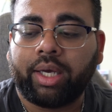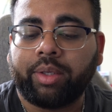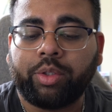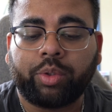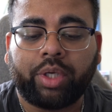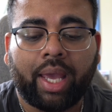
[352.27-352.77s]

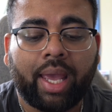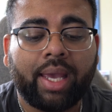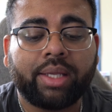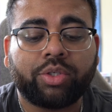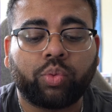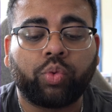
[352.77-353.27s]
You
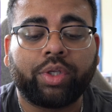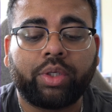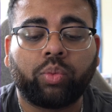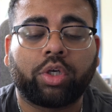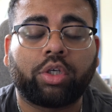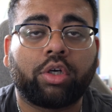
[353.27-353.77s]
can't really
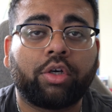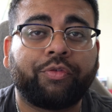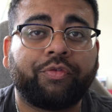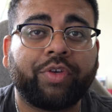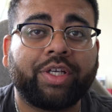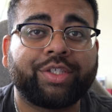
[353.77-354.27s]
recur
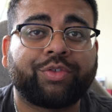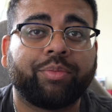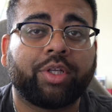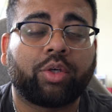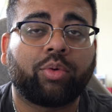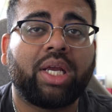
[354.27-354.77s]
Fizz from
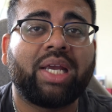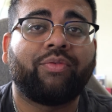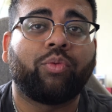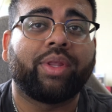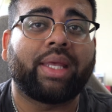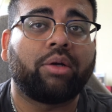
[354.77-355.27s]
the grave
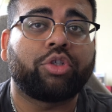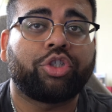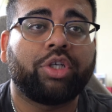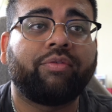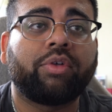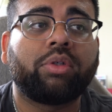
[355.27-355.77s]
without
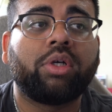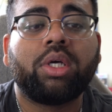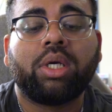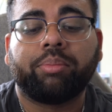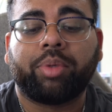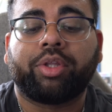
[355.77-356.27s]
Shovel,
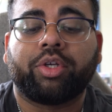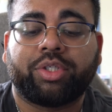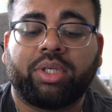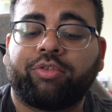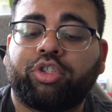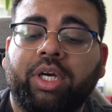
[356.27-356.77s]
but there's
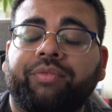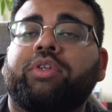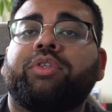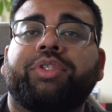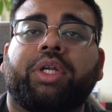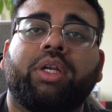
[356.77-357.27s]
enough
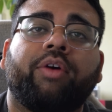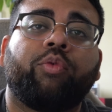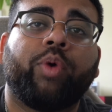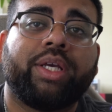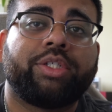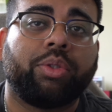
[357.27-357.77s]
Shovels and enough
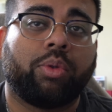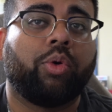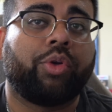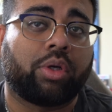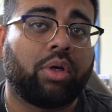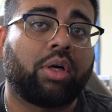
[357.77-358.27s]
ways to
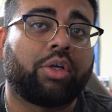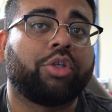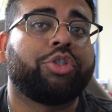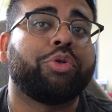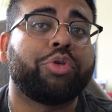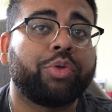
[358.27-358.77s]
hold or conquer
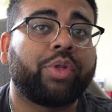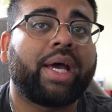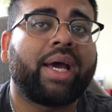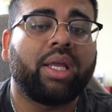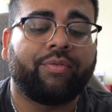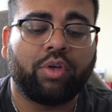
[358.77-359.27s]
to do
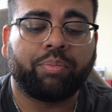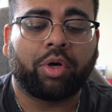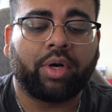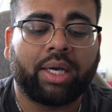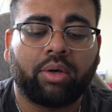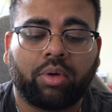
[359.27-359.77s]
that if you burn out